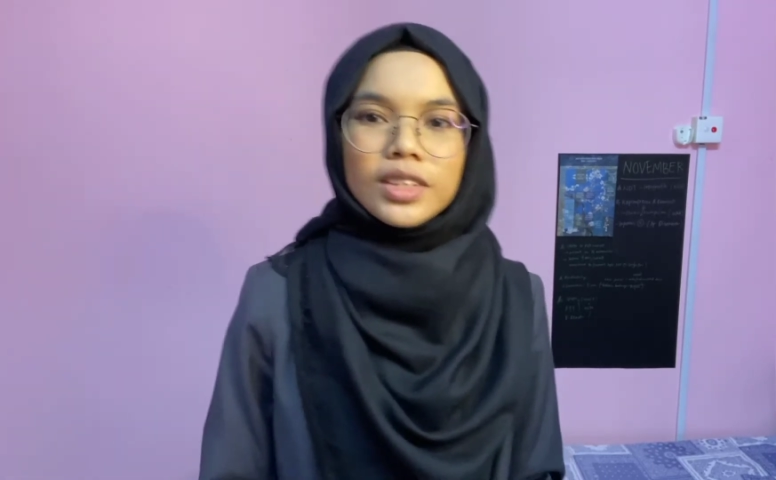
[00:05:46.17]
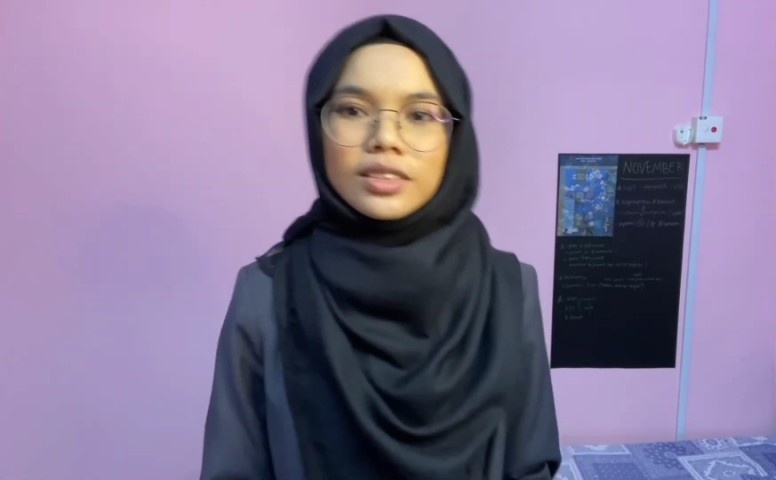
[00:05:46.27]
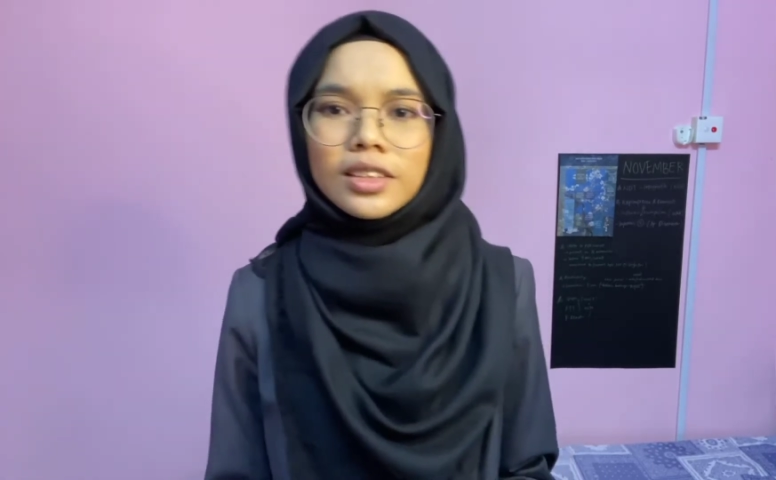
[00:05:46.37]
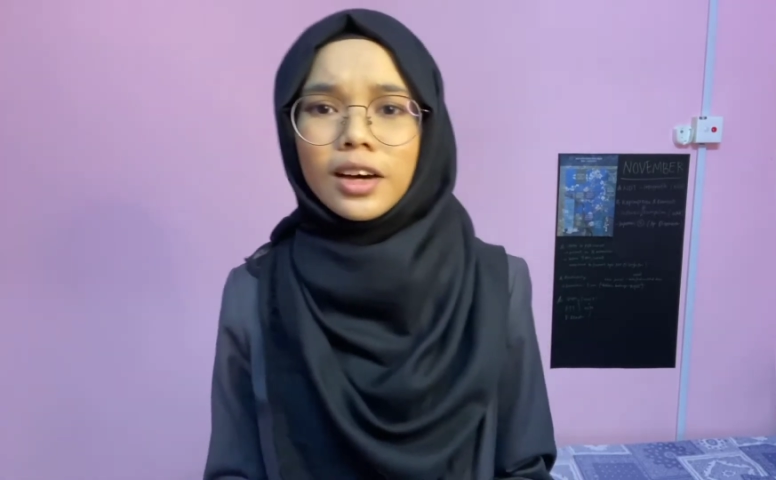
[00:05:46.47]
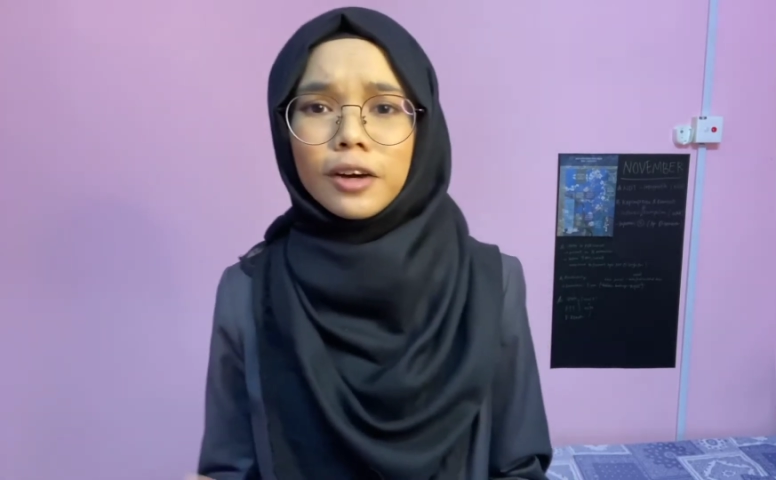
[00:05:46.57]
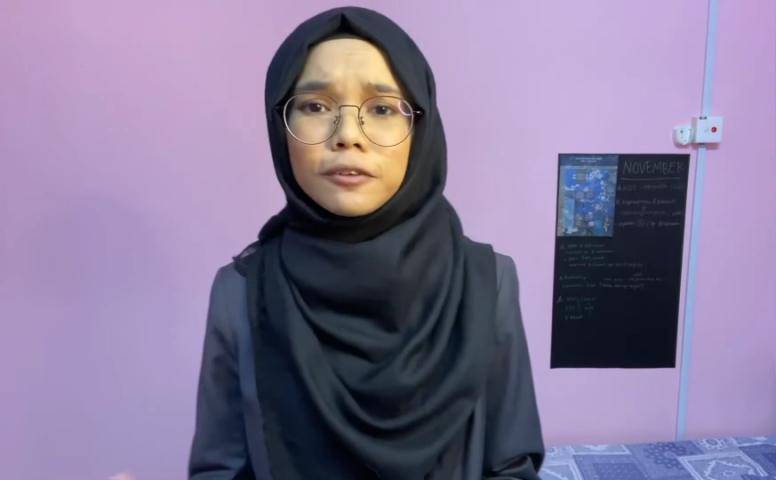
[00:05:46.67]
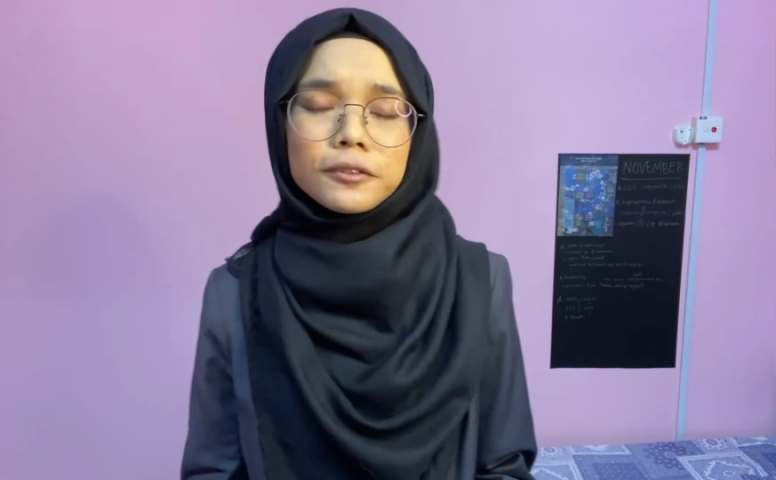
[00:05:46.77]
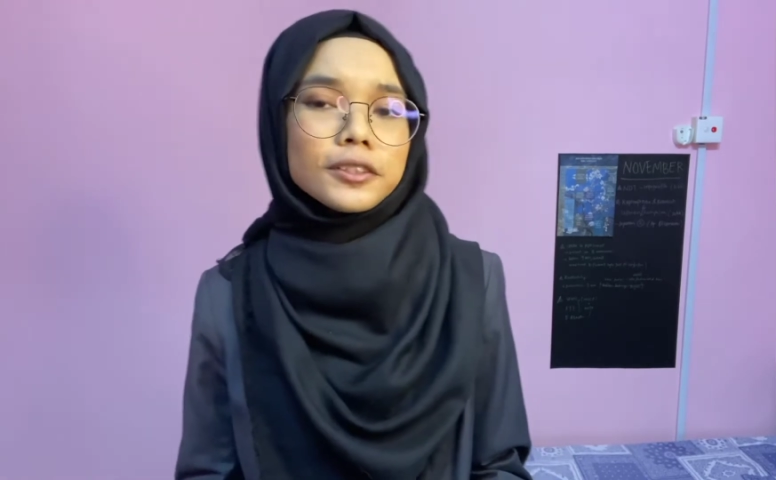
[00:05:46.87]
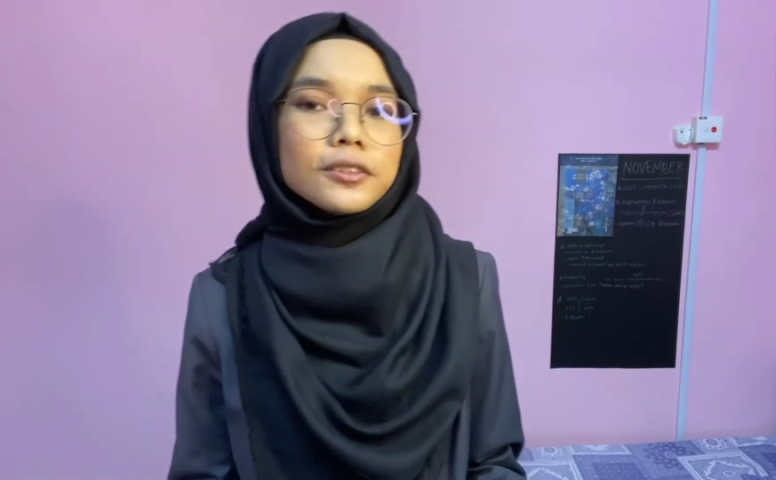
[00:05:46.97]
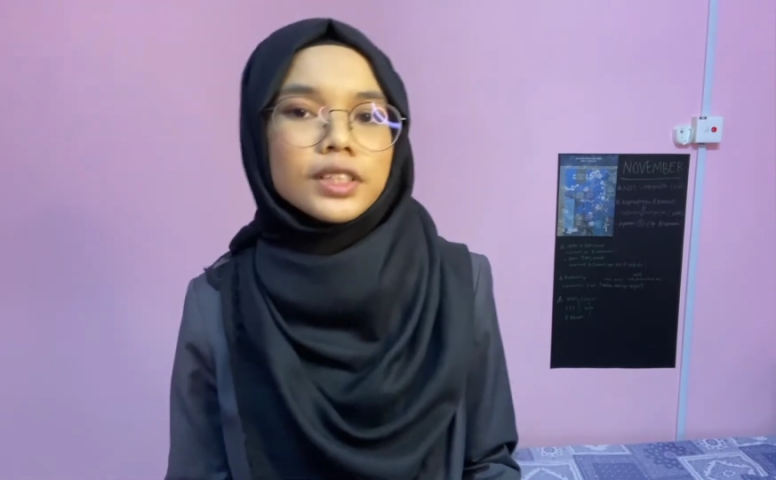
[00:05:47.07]
However,
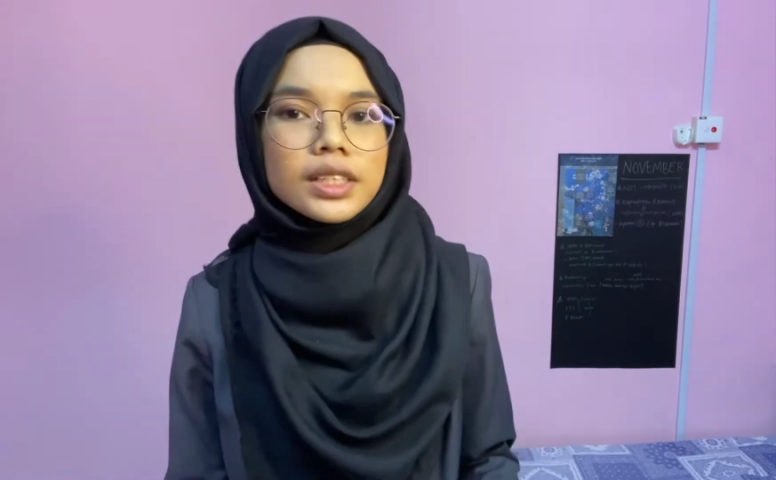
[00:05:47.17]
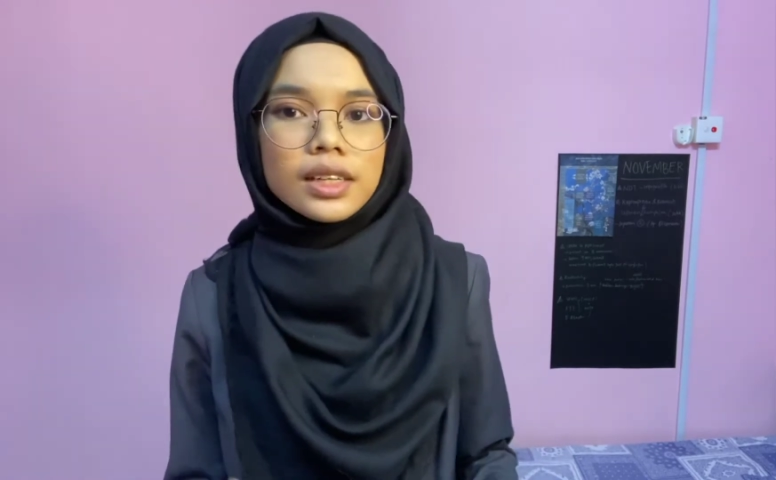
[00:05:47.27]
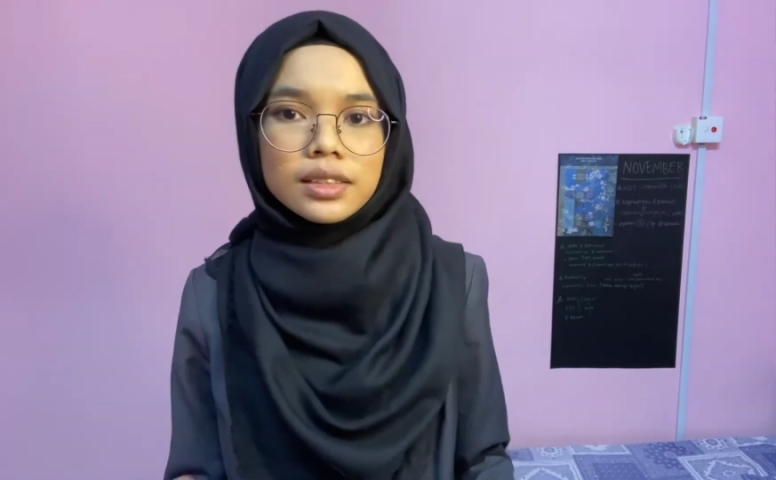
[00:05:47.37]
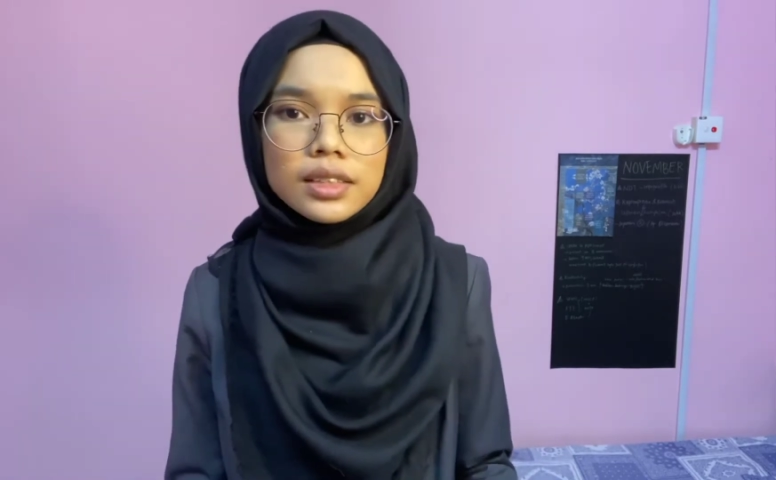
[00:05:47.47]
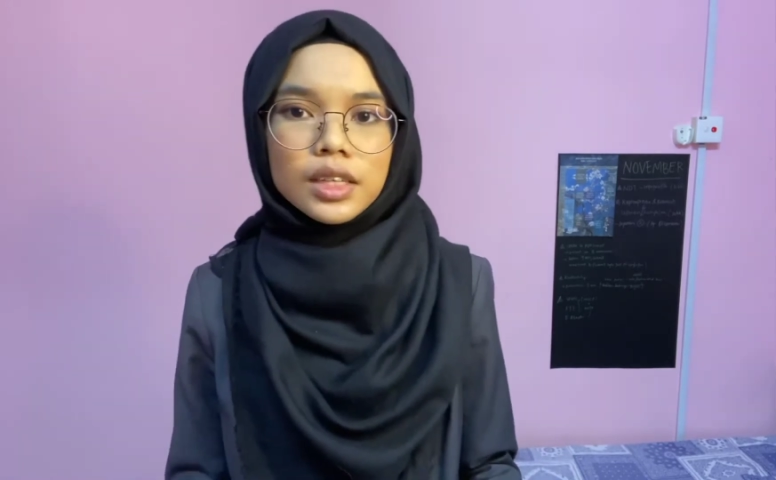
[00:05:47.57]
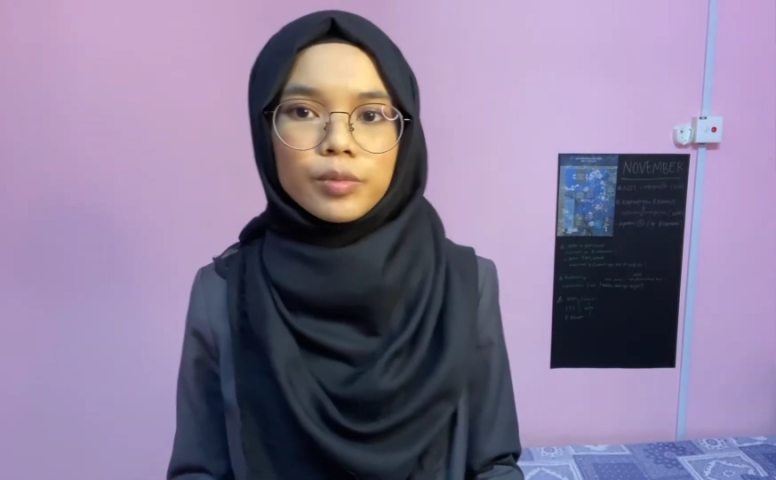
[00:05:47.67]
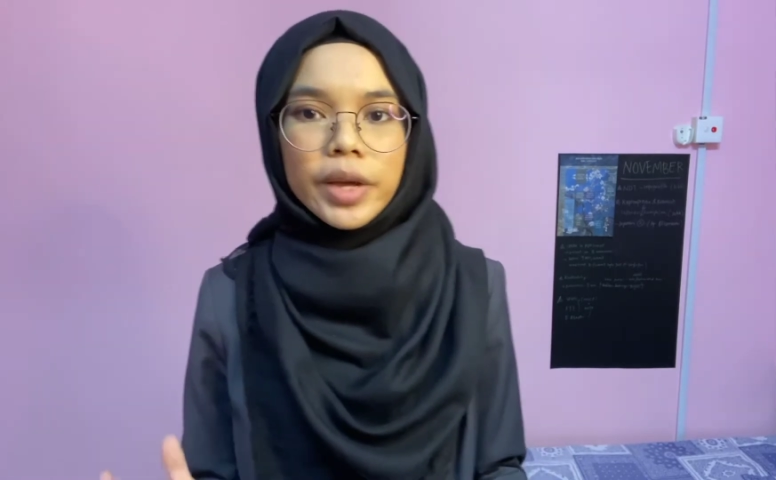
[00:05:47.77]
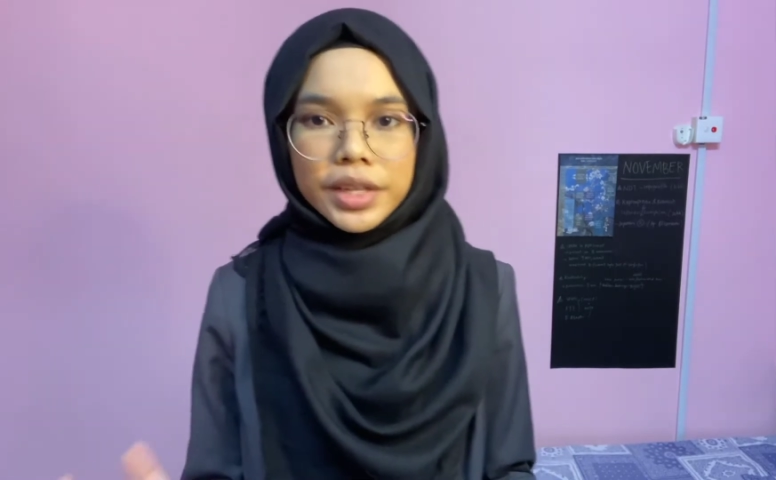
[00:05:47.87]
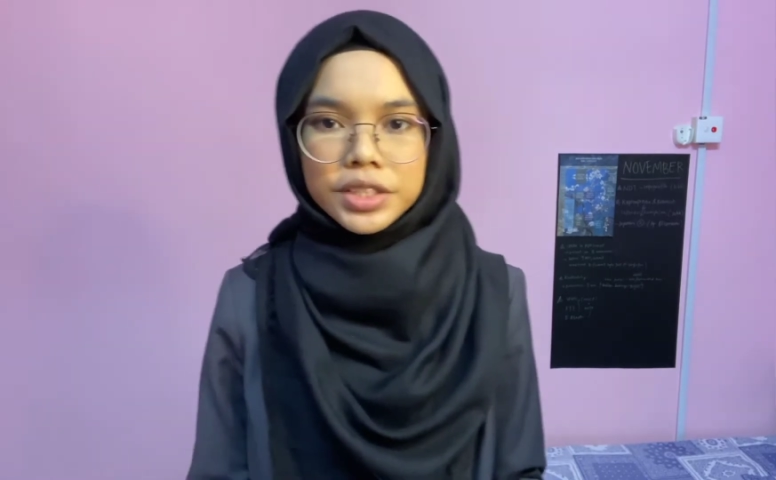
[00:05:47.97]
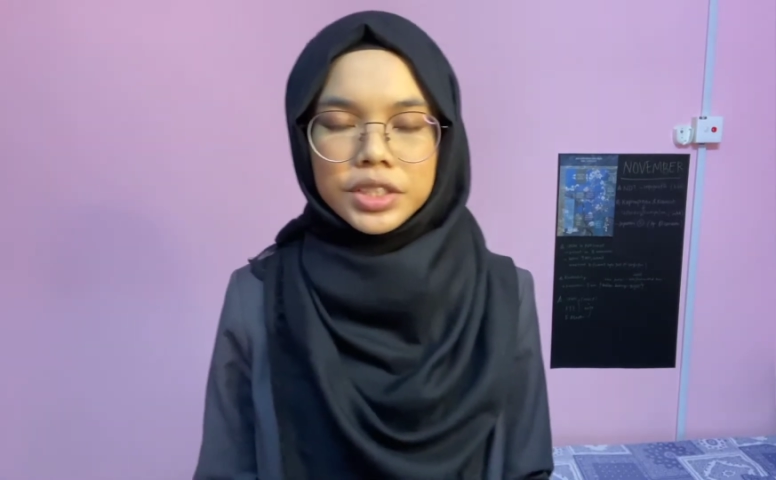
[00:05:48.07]
during cutting and
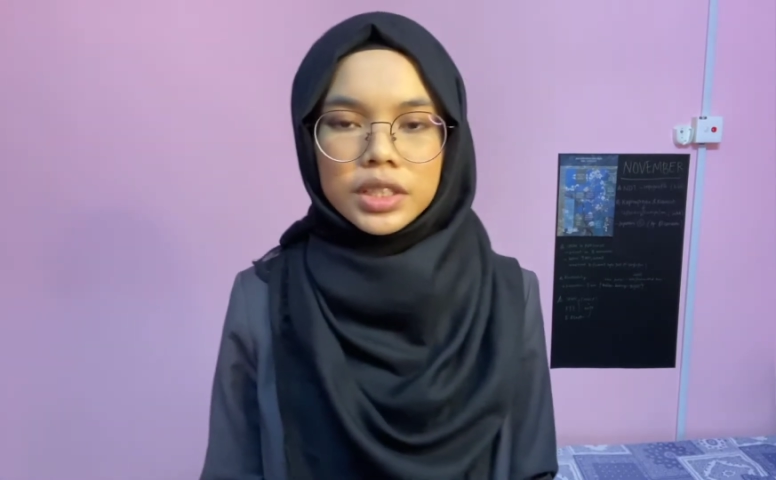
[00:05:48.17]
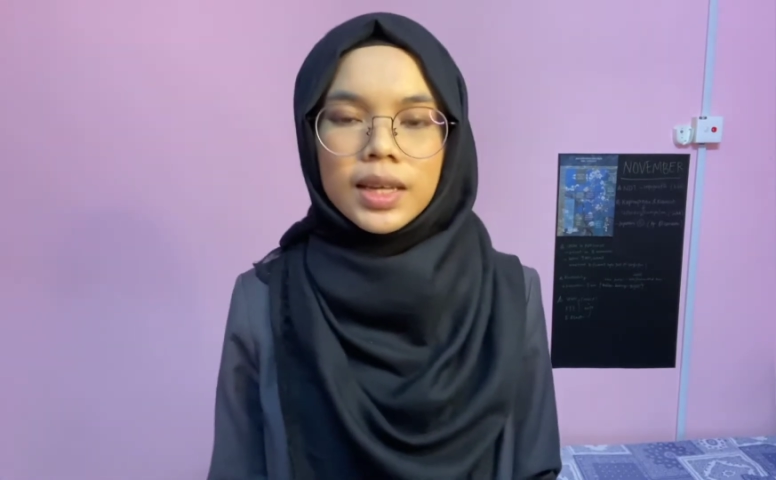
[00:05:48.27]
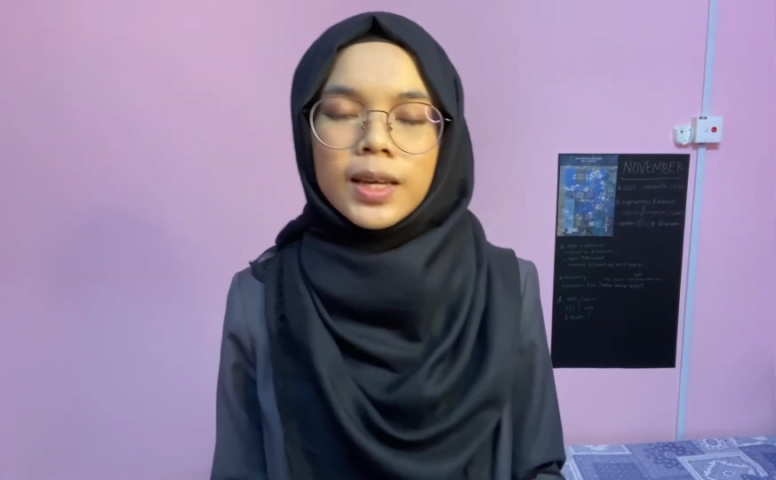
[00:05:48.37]
packaging,